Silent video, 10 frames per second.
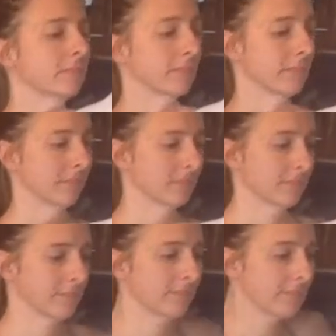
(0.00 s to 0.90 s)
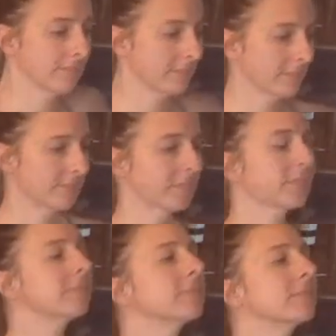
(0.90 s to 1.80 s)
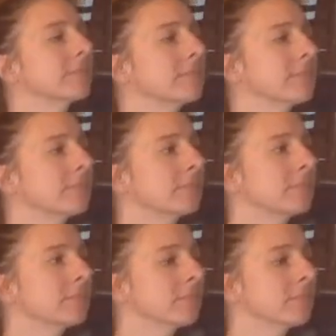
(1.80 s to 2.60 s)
Her color, just as everywhere else, is